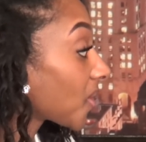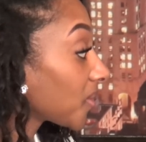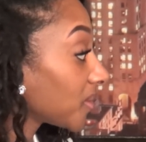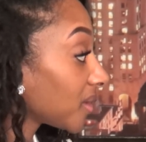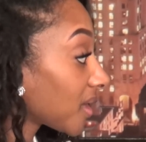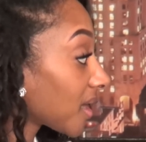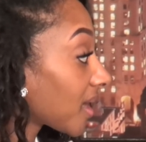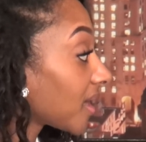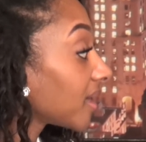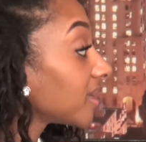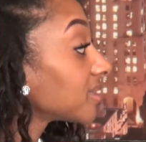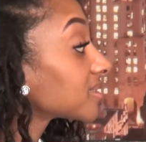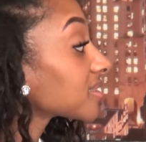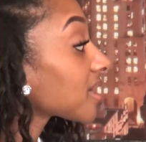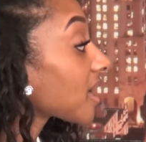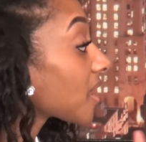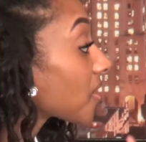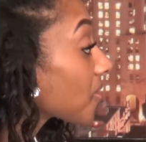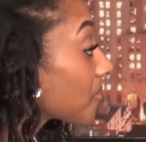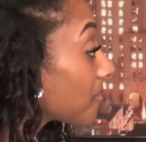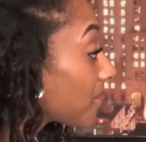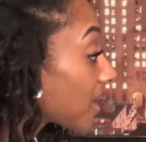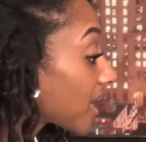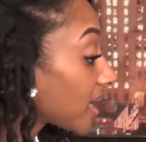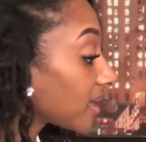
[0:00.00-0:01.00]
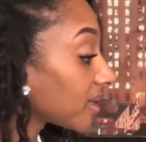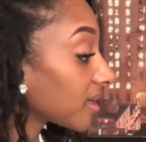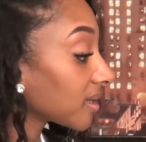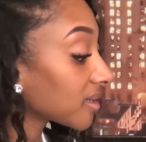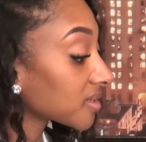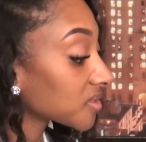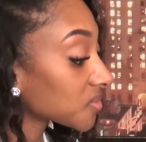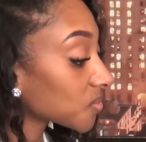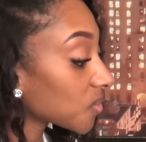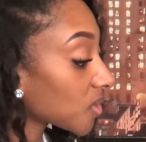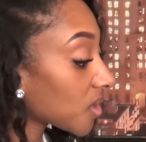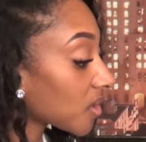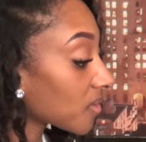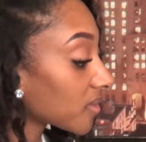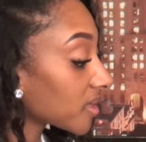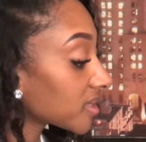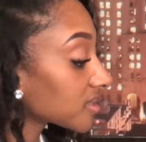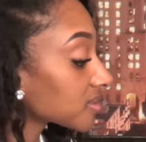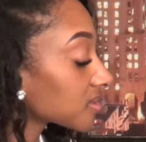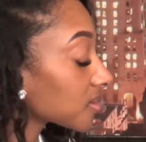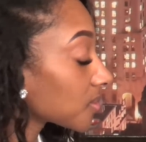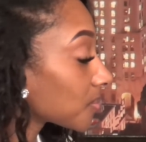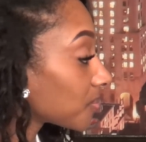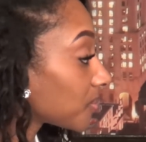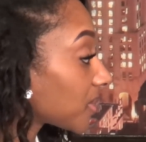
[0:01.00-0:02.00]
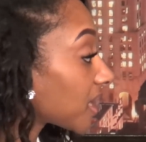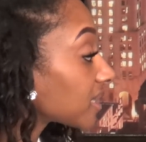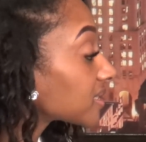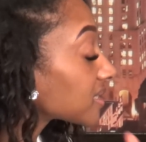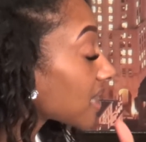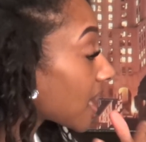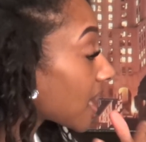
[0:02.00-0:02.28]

Oh yeah, it's aromatic as well. That's